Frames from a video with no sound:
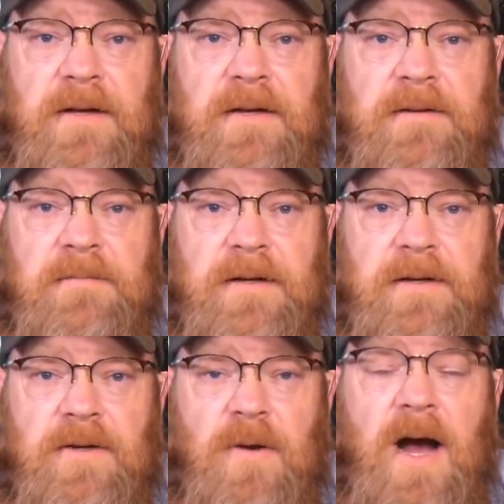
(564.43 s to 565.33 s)

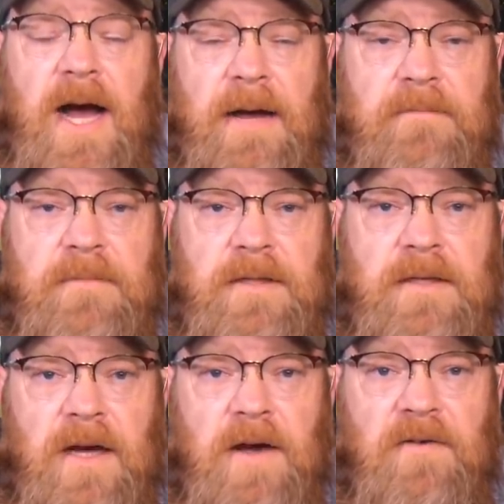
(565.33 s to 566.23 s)
uh, crime
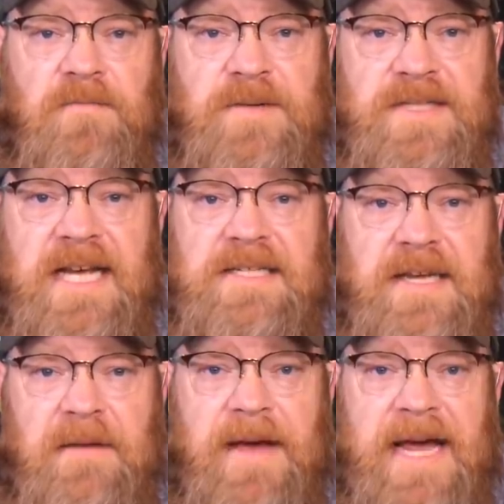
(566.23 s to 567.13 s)
of
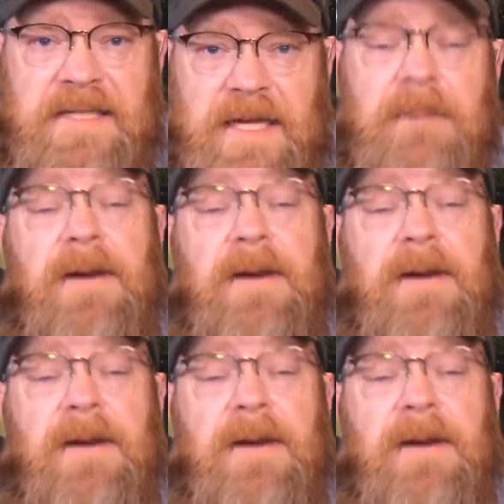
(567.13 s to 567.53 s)
possessing a magazine.